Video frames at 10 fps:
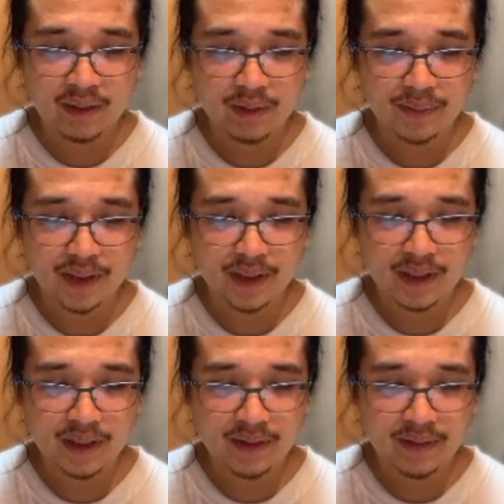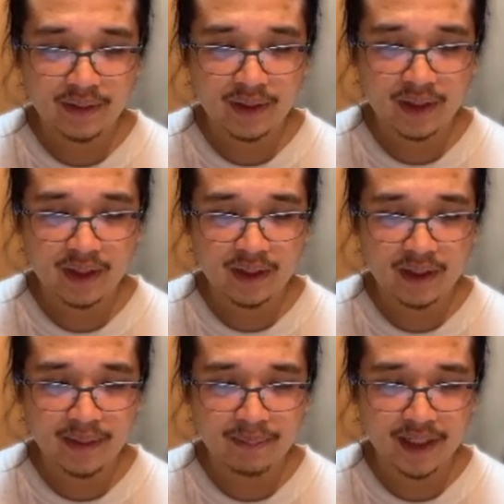Oops,
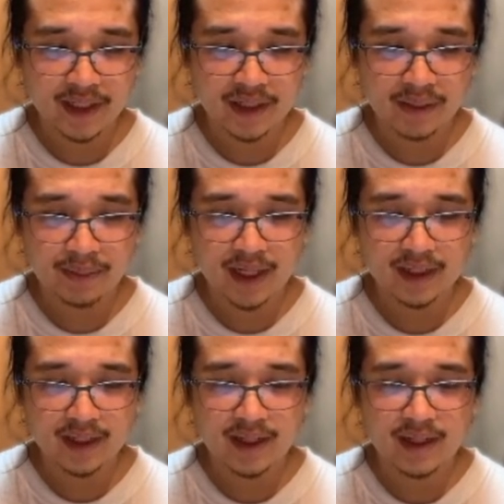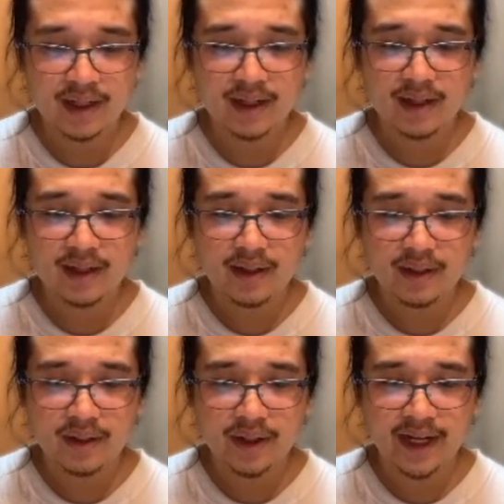I missed a spot.
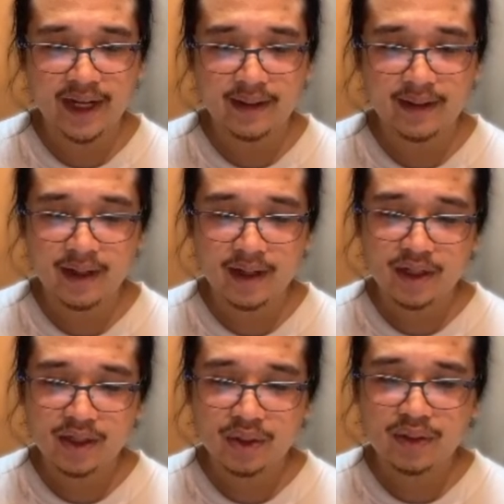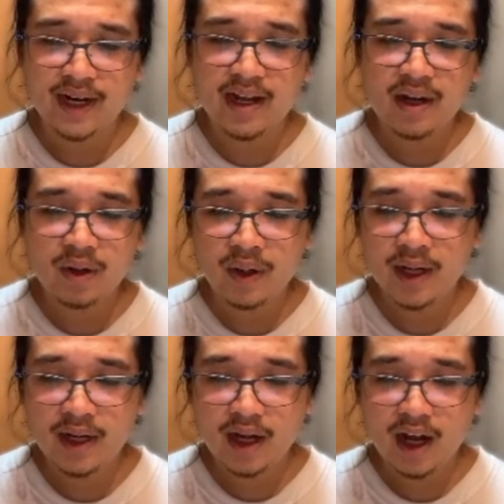Okay, so now
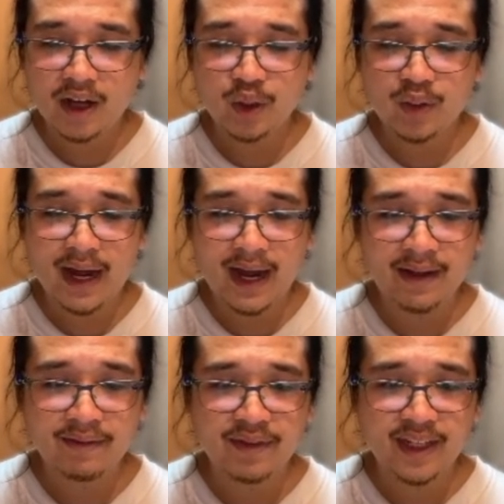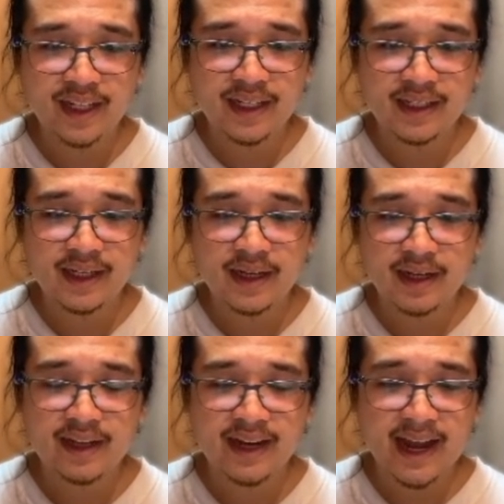you have these
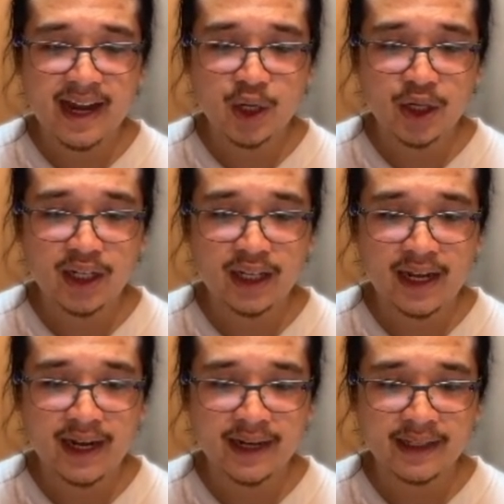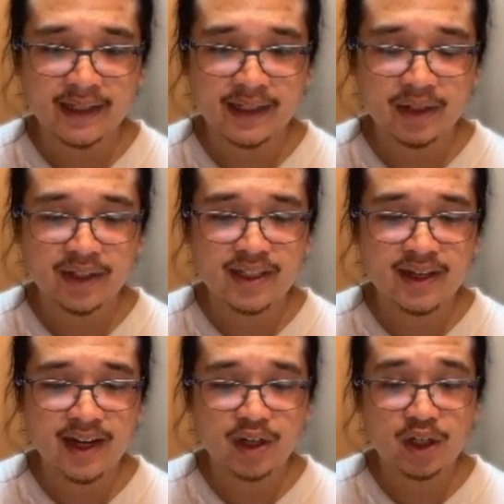diagonal lines. Now these
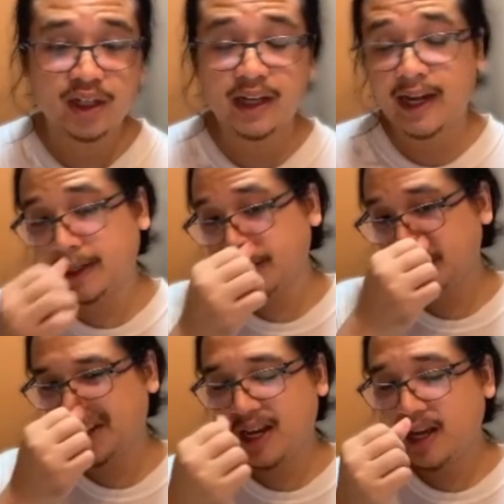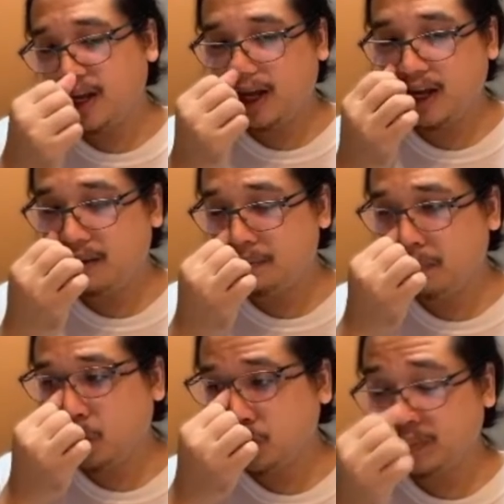diagonal lines,
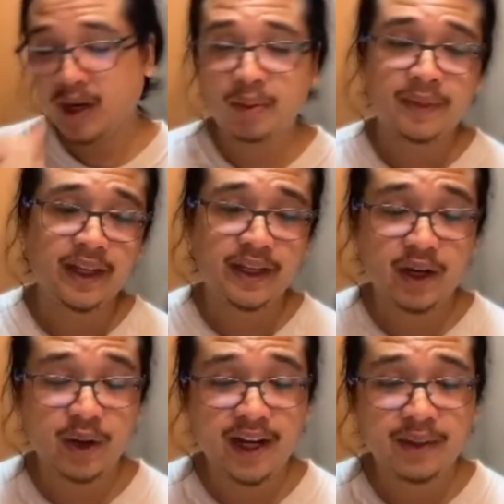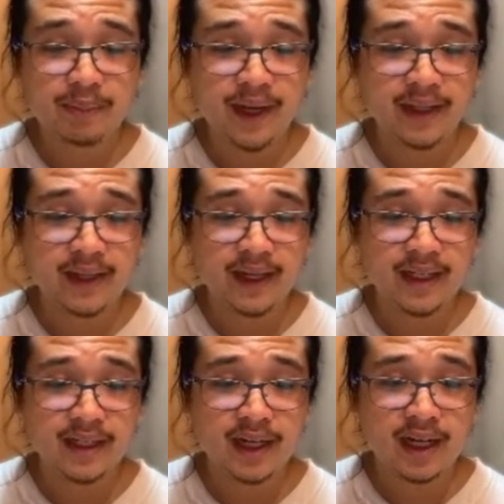most probably your inpainting
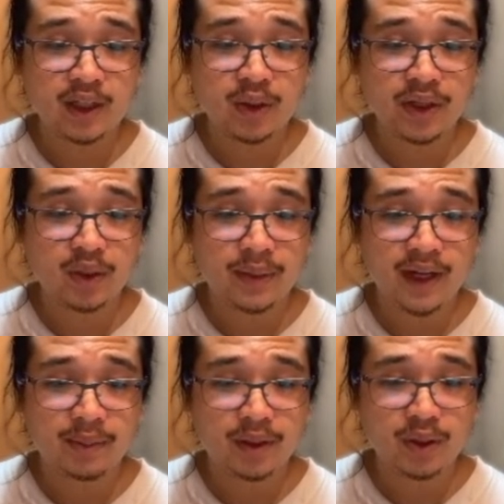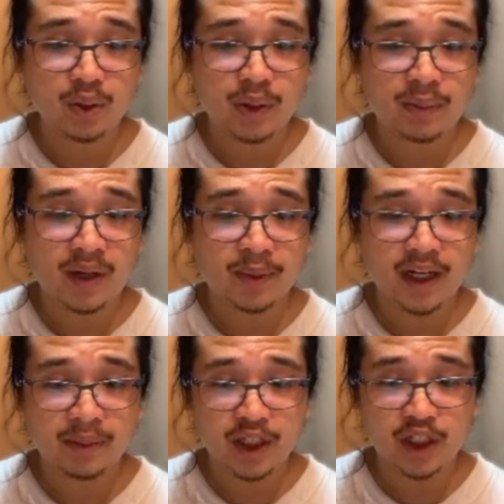is not going to be able to do it properly.
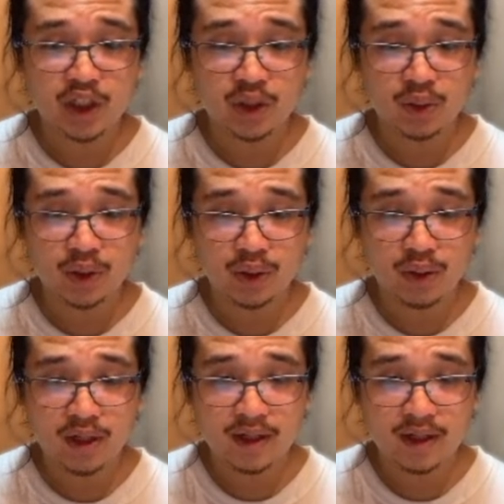Let me just show you.